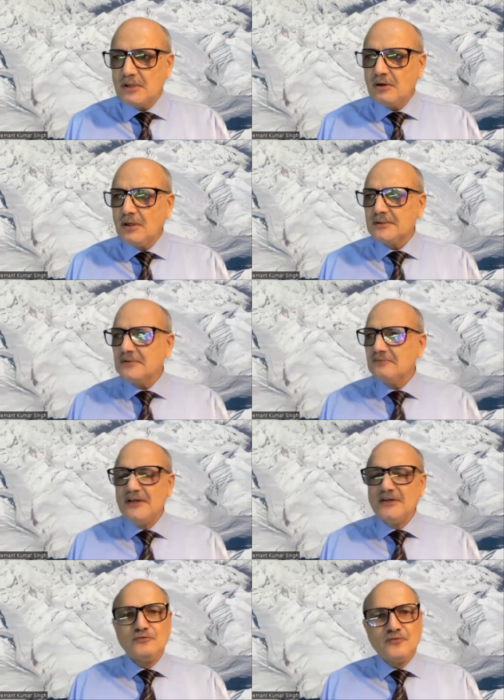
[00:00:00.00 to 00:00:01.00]
because
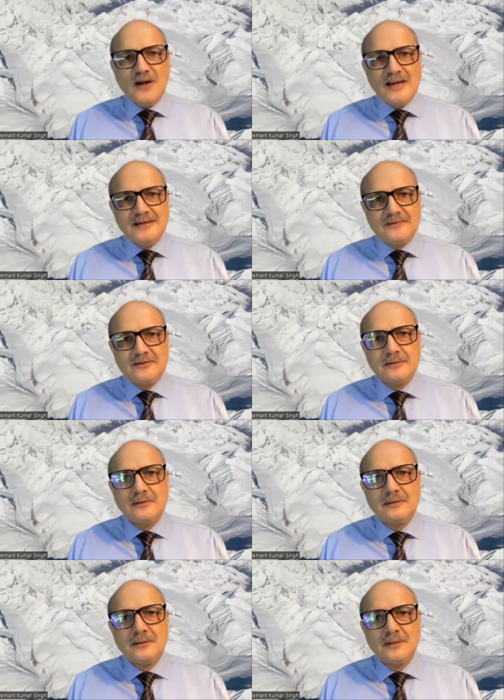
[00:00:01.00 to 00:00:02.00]
when you fight,
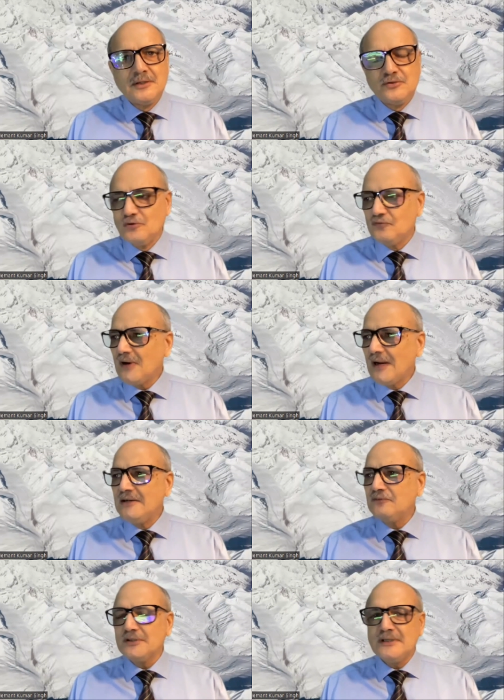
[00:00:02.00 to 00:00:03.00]
You
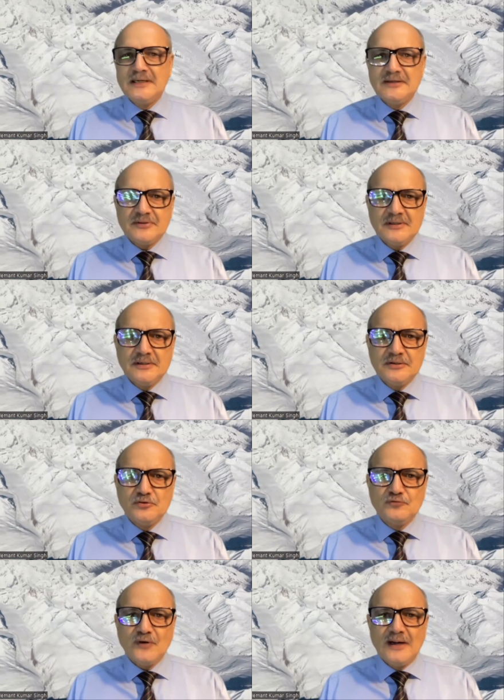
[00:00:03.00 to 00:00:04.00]
fight for the
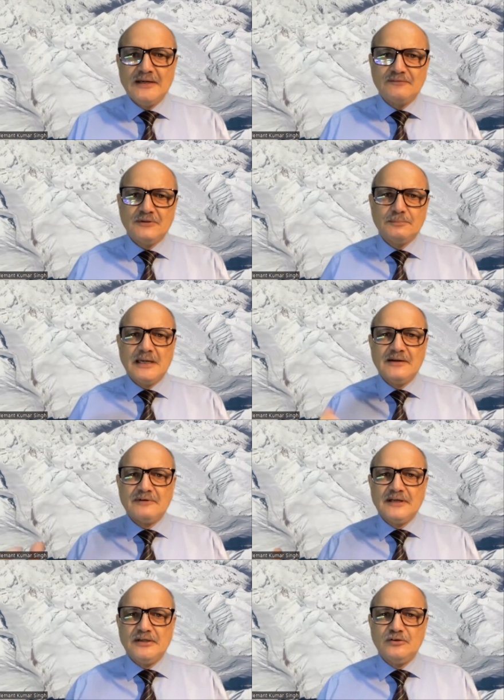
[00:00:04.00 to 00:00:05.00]
nation, you fight
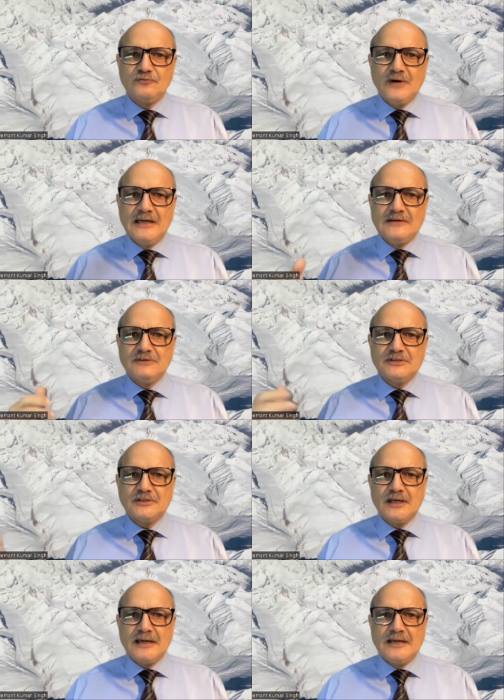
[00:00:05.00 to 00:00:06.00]
with bravery, you
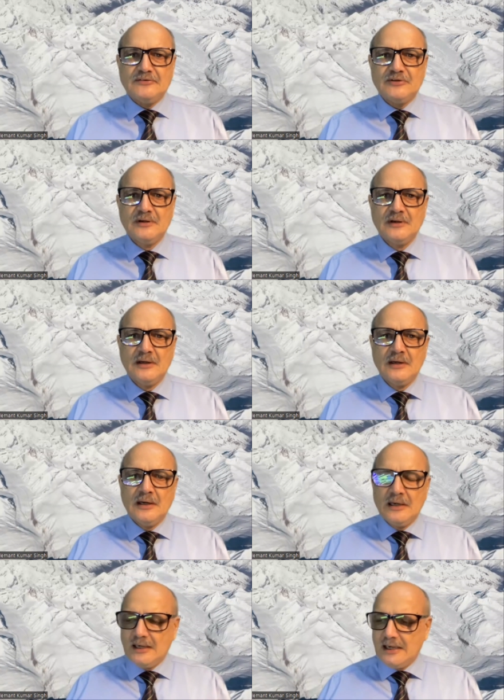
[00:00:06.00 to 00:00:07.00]
fight with courage,
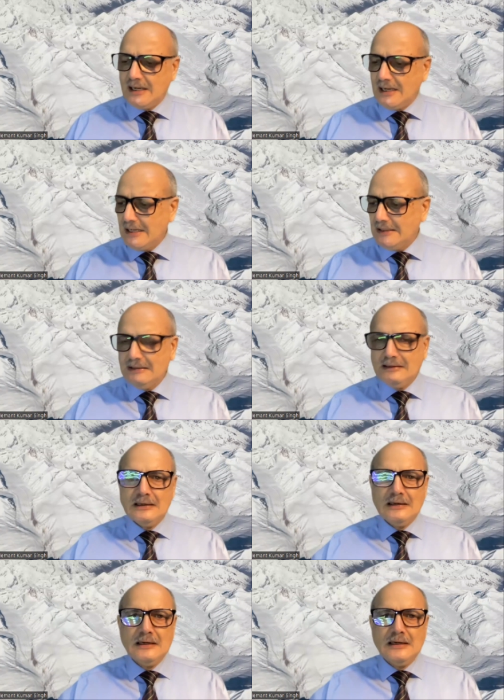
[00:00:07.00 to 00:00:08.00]
and